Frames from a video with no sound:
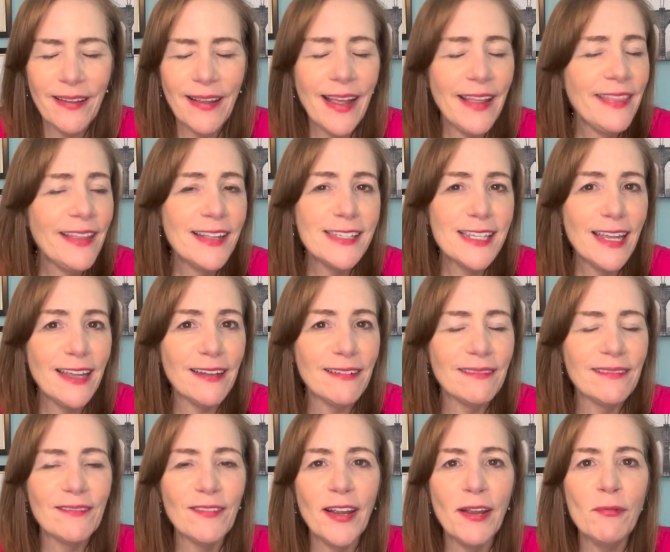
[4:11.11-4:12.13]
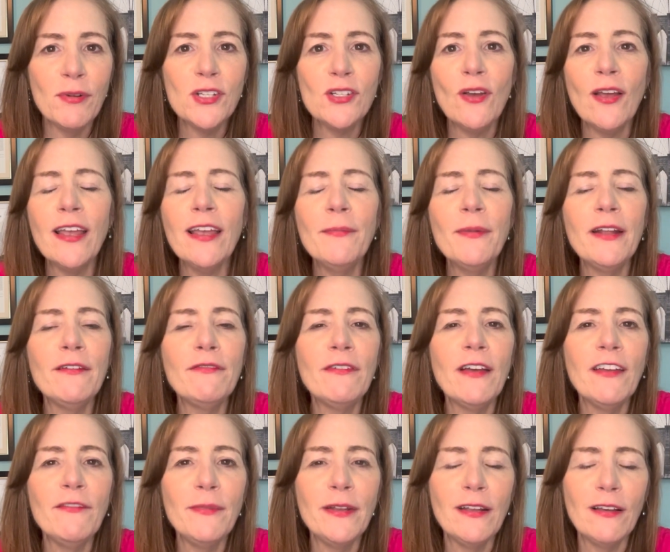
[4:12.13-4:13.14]
And that's it, right? We're talking about a
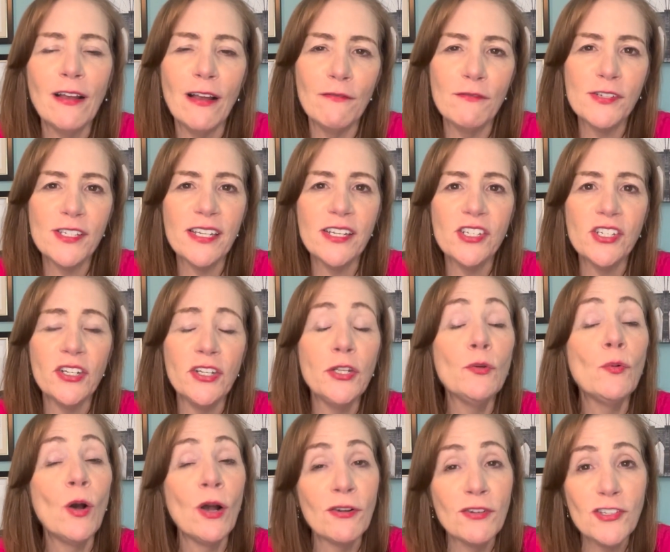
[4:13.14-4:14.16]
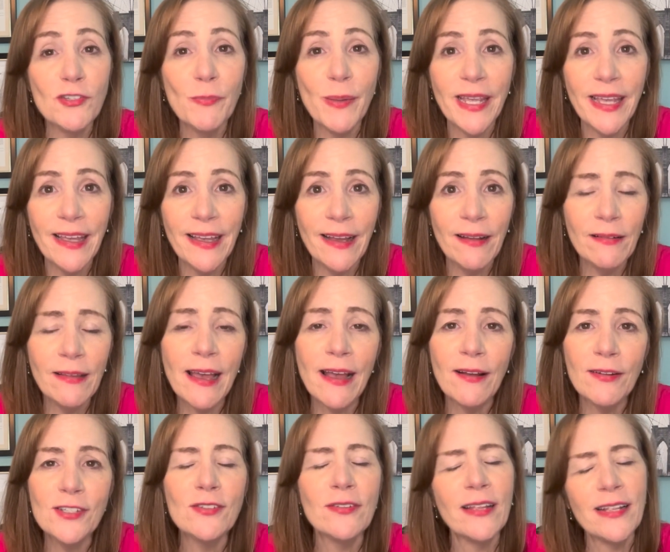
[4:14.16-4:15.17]
5-minute conversation. You are speaking out
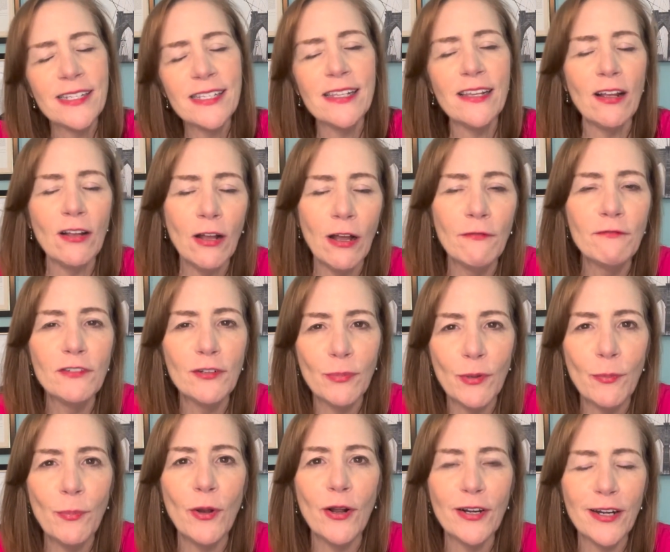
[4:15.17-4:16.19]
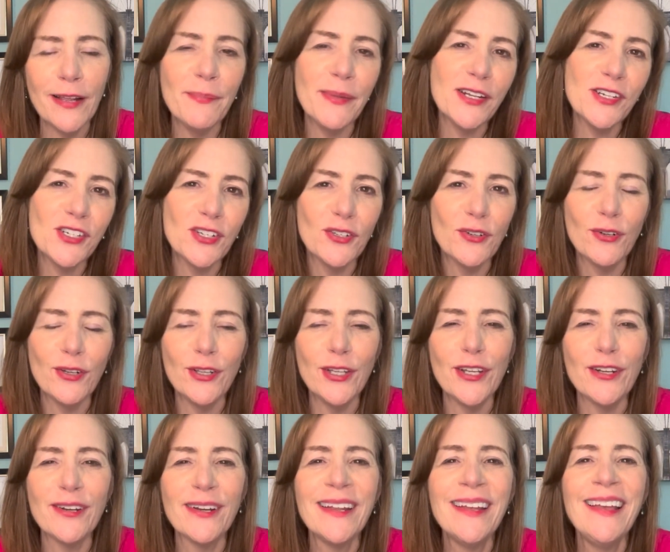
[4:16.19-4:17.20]
loud, so that's the uncomfortable part I mentioned
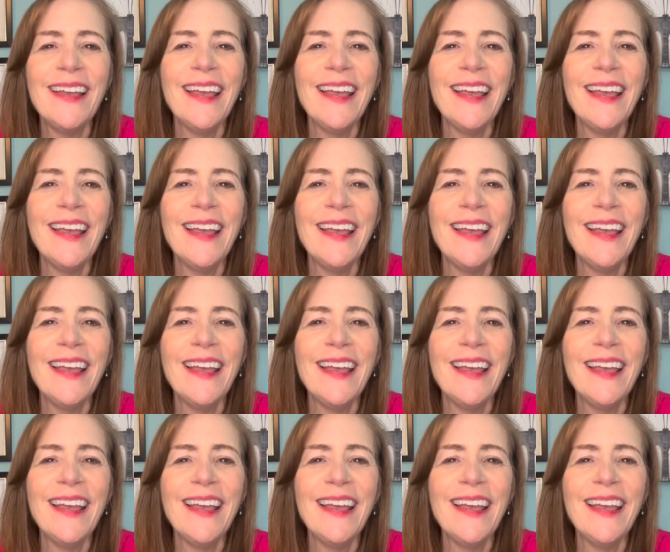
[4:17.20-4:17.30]
earlier.